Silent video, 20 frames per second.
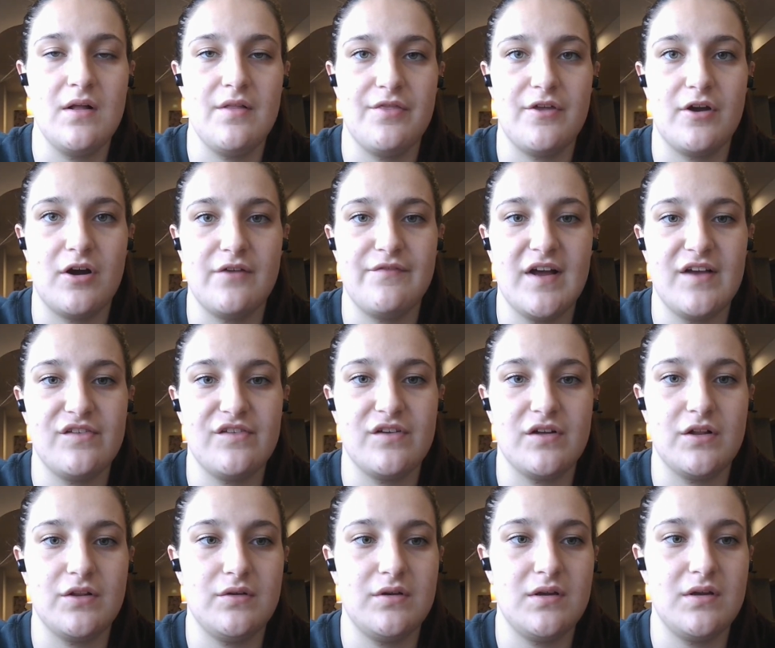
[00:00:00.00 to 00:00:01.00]
The artifacts
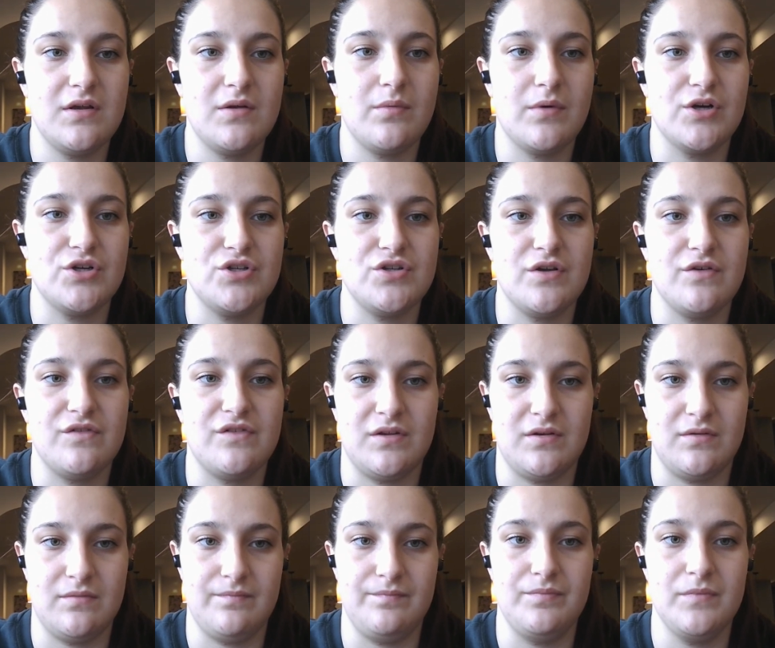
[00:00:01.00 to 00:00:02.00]
included were
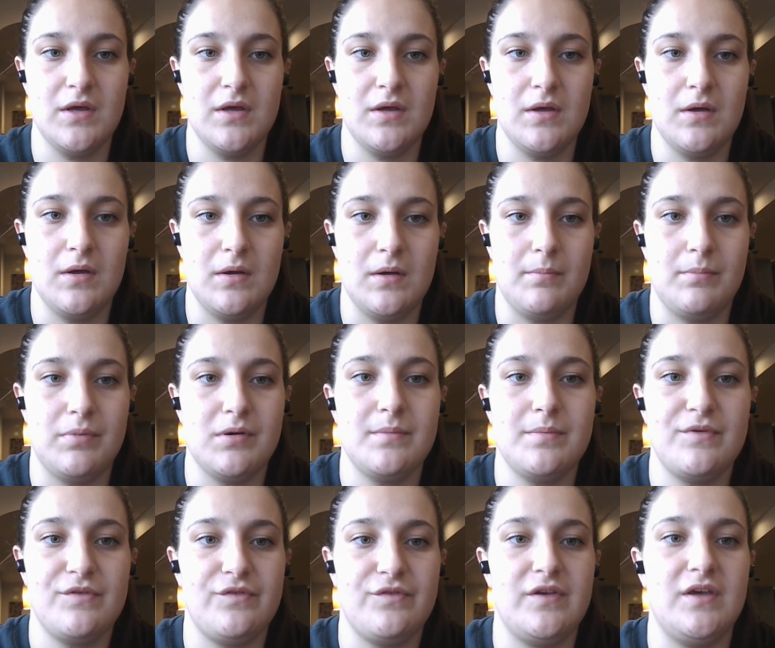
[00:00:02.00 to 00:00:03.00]
chosen
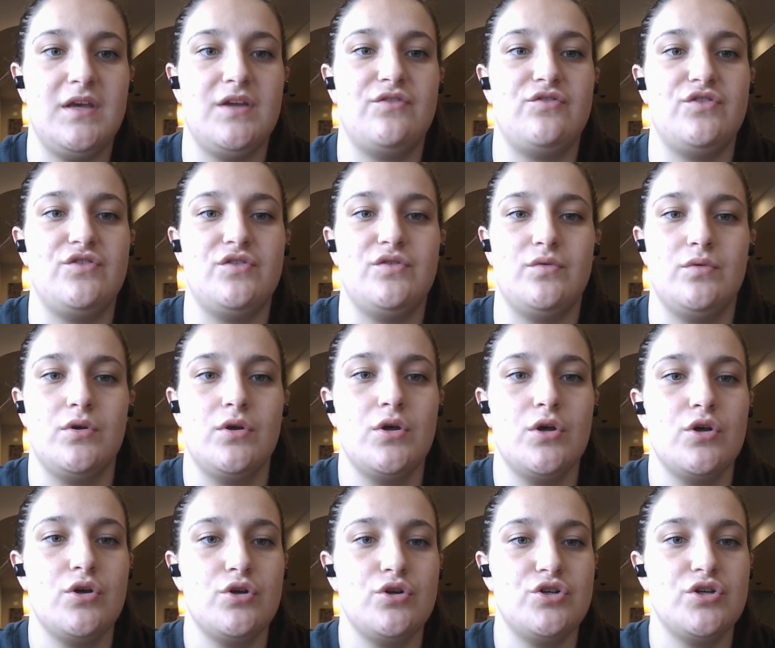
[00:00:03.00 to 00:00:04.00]
purposely to
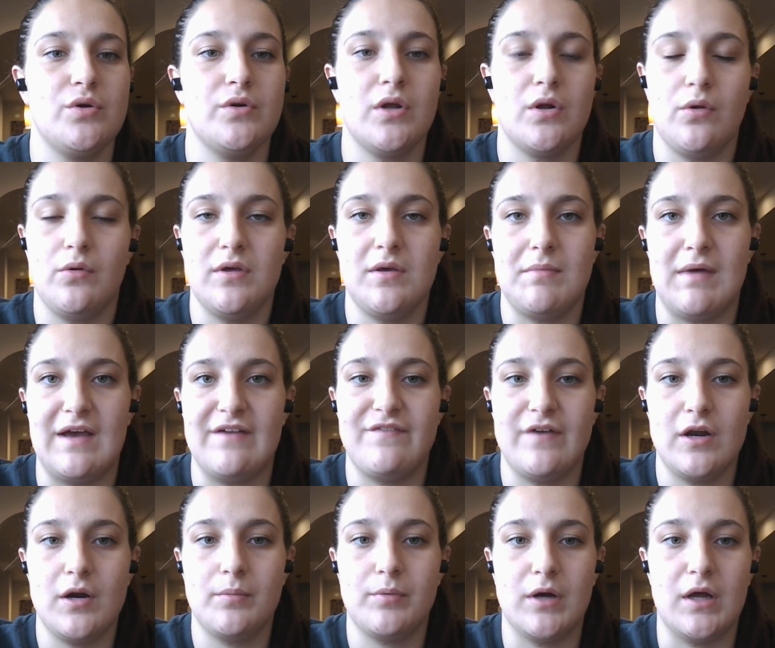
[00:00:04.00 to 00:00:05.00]
show not only my
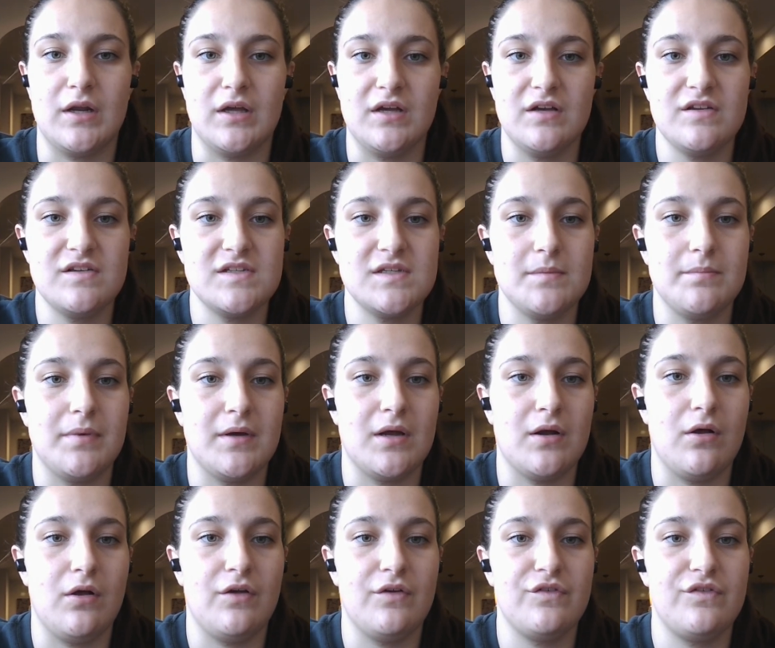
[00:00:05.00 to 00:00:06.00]
final products, but
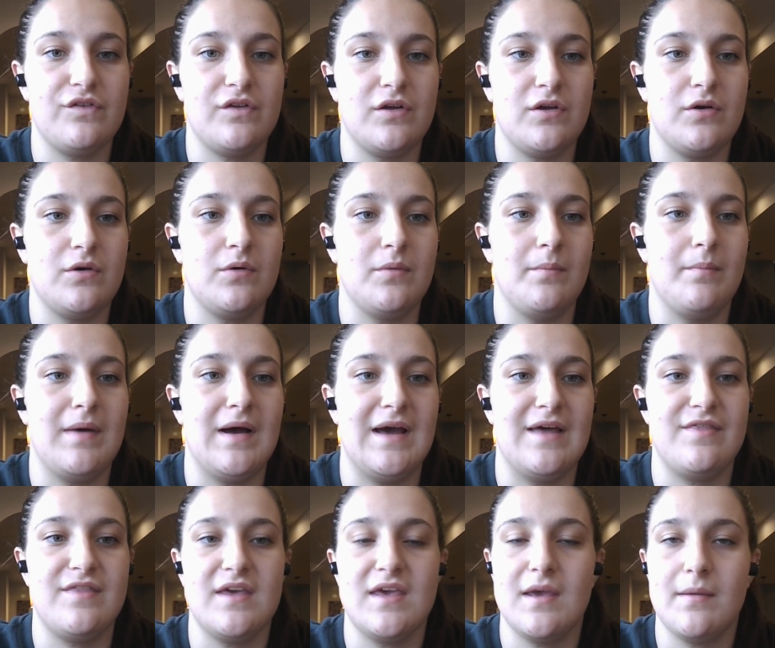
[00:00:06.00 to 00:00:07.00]
also my
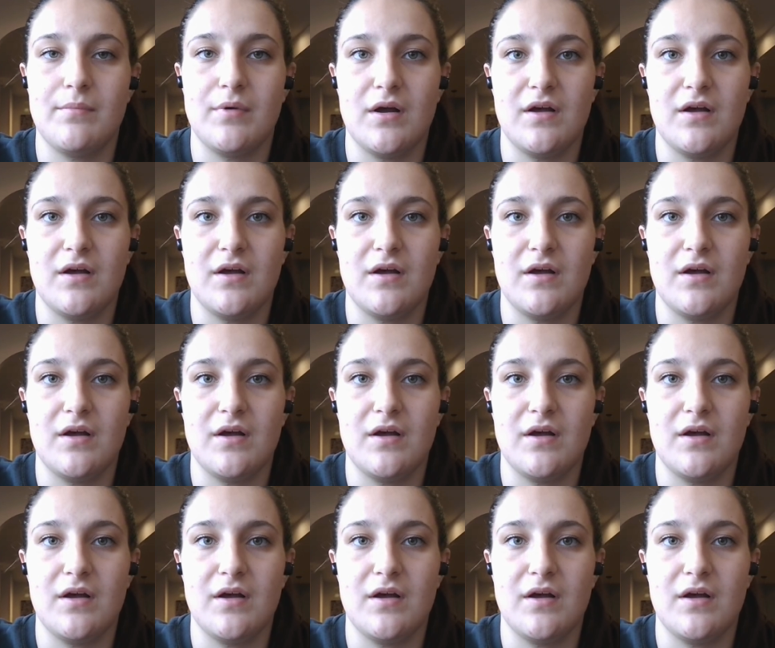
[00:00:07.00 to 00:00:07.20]
thinking